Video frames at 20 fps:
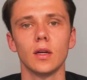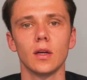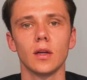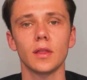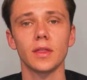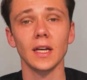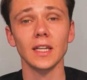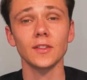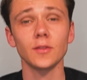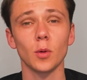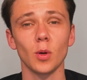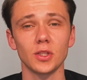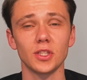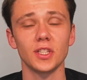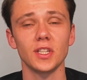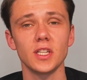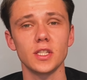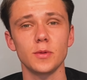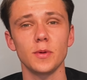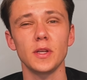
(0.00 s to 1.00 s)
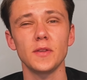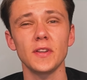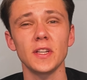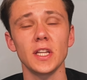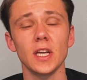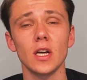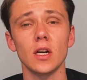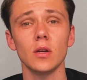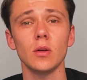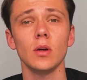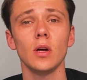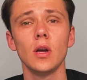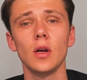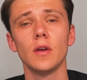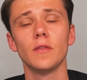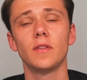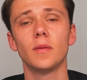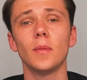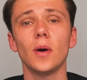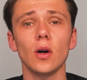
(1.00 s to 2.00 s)
Thanks for watching this week's video.
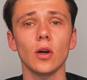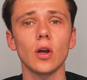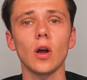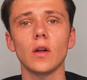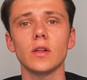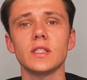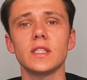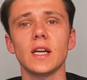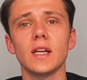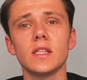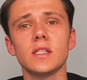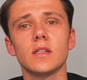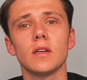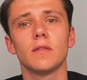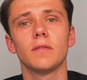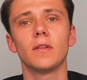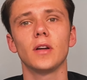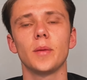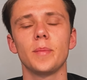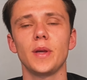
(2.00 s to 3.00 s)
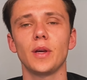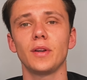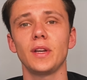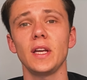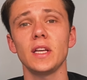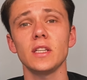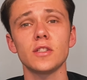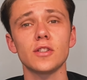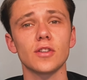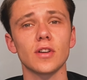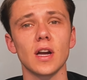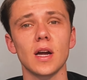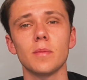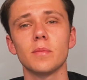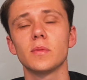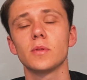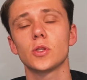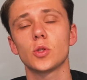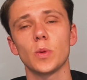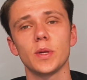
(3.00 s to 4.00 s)
For more content, follow me on
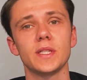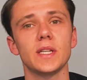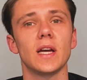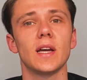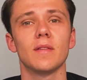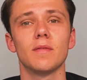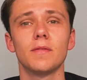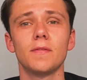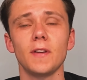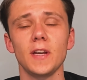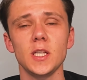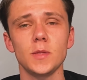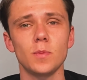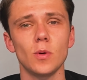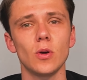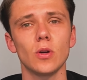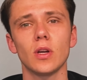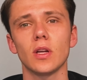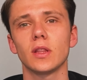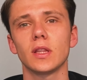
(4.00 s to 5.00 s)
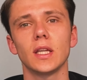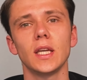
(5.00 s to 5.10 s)
Instagram, Twitter and Facebook.